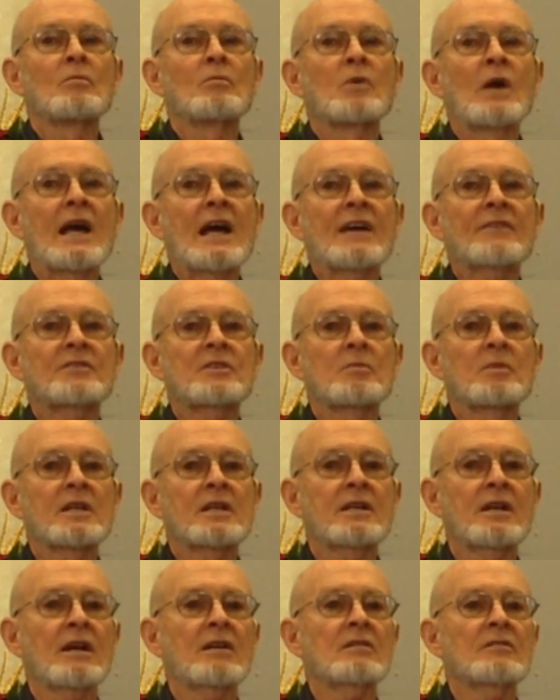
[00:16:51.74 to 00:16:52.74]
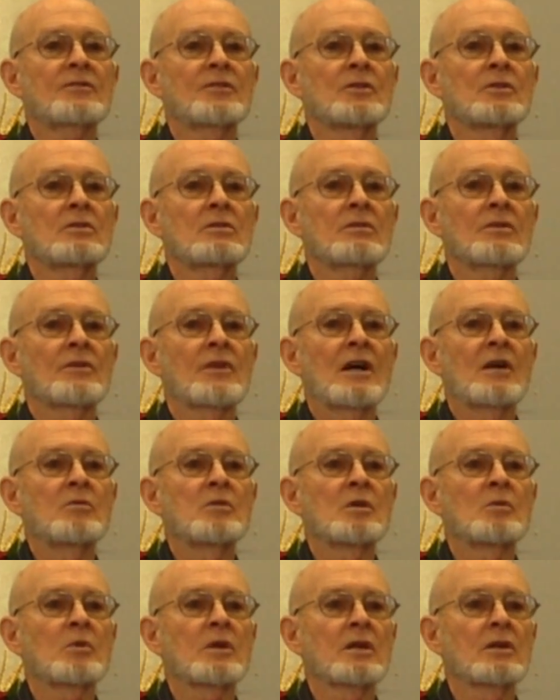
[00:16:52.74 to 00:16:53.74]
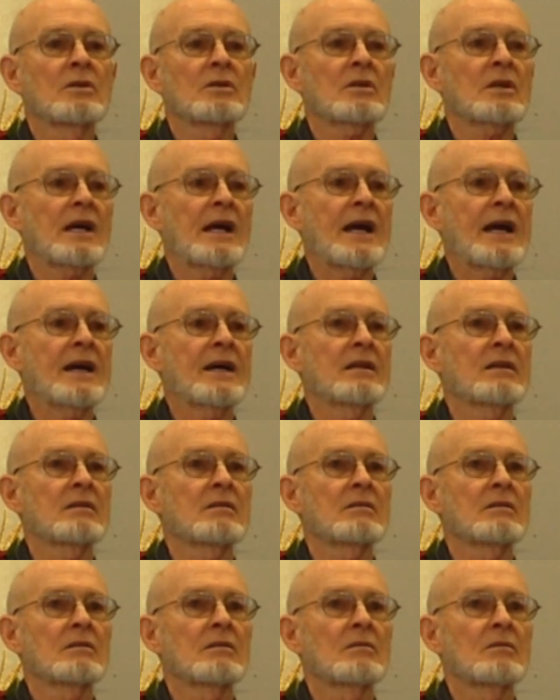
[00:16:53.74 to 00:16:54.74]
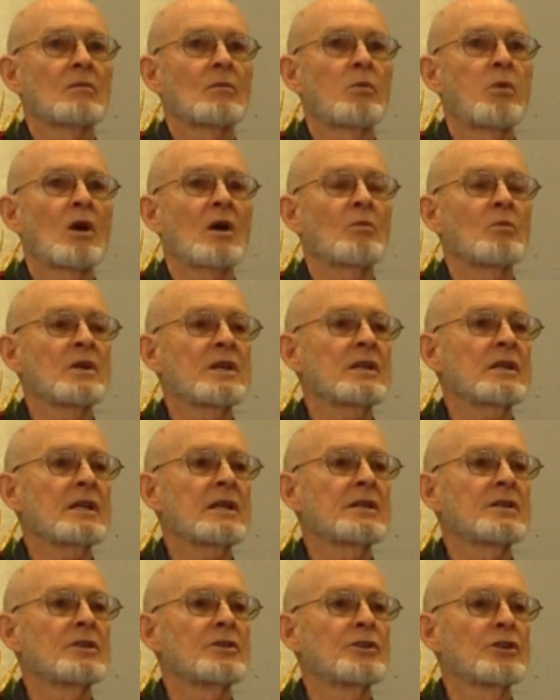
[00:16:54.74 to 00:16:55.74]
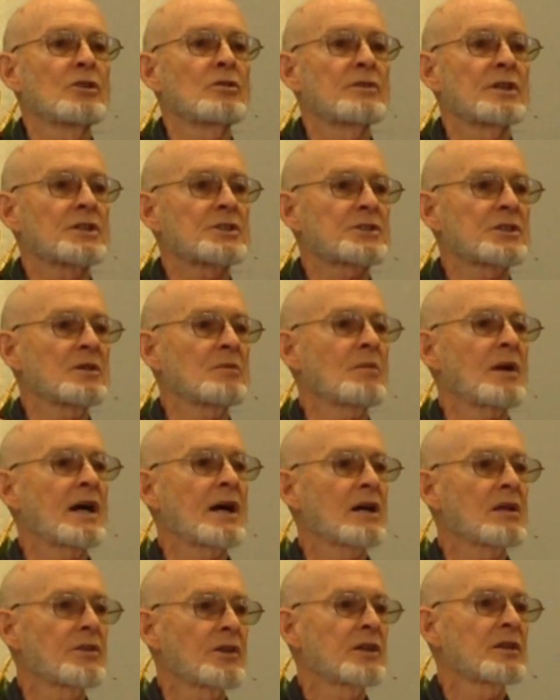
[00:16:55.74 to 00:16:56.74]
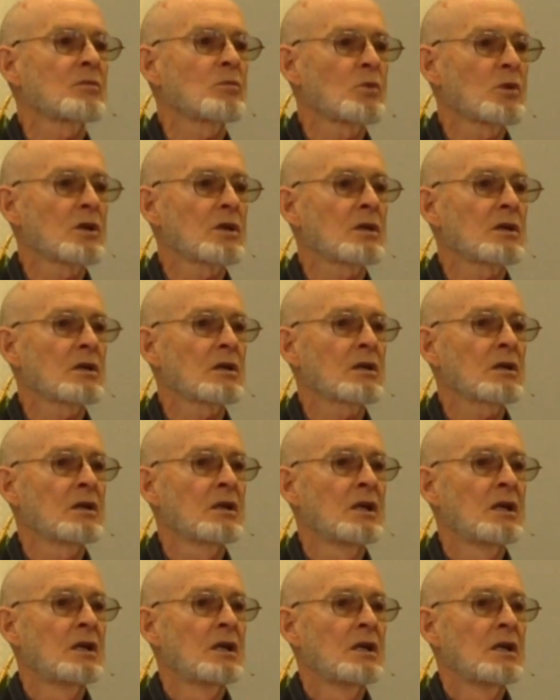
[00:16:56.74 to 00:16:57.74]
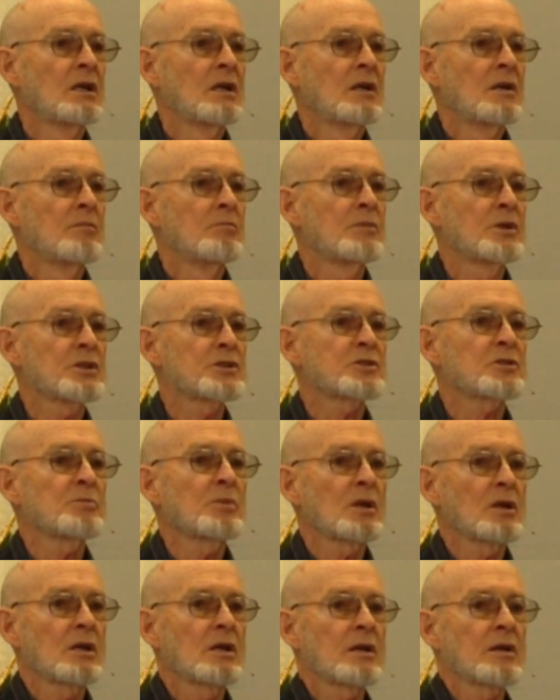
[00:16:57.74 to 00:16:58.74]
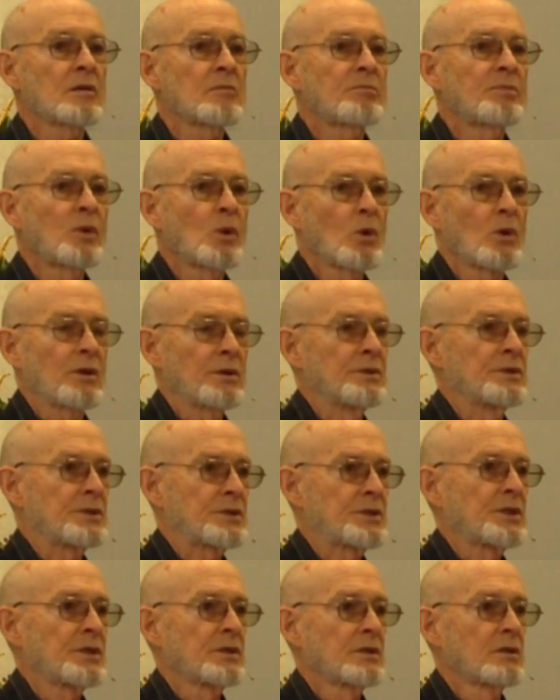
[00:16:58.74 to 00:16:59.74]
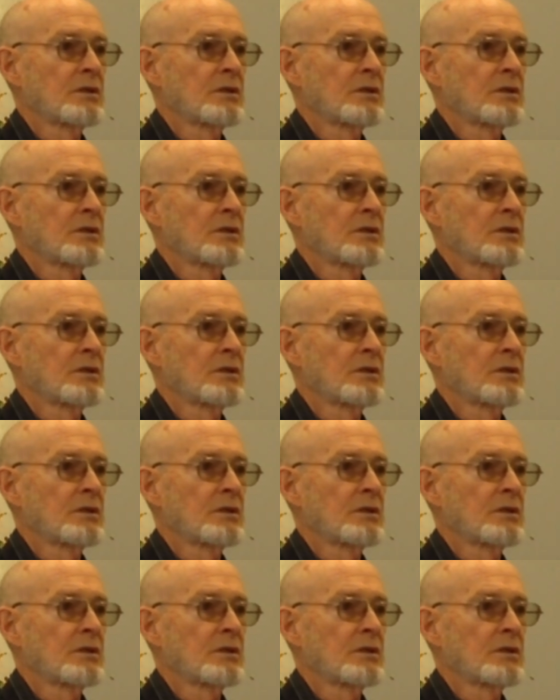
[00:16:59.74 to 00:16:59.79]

we have to be careful that when we look at what we need to do, that somehow then we're miserable, unimportant,